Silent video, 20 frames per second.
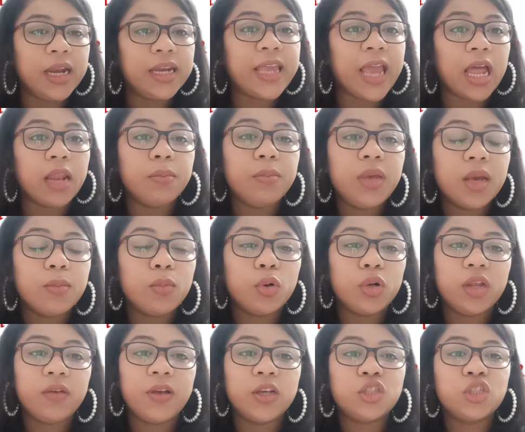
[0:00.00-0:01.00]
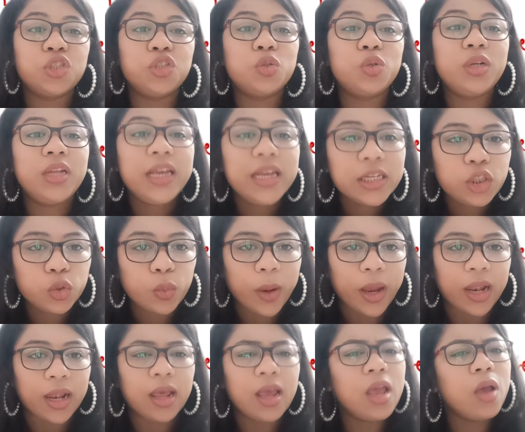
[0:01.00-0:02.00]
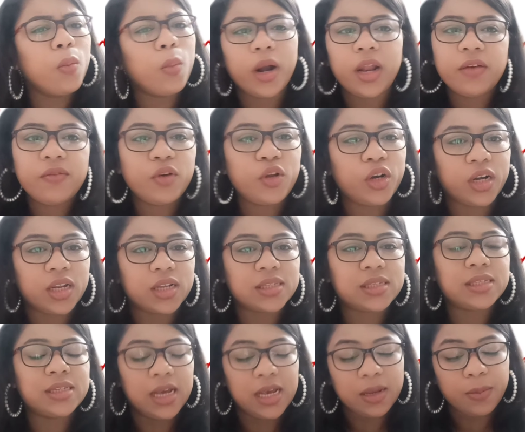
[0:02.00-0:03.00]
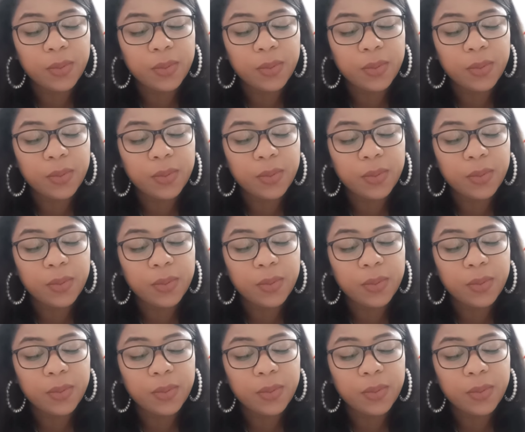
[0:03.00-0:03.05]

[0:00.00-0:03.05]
It can be a motivation to teach well, whatever it is.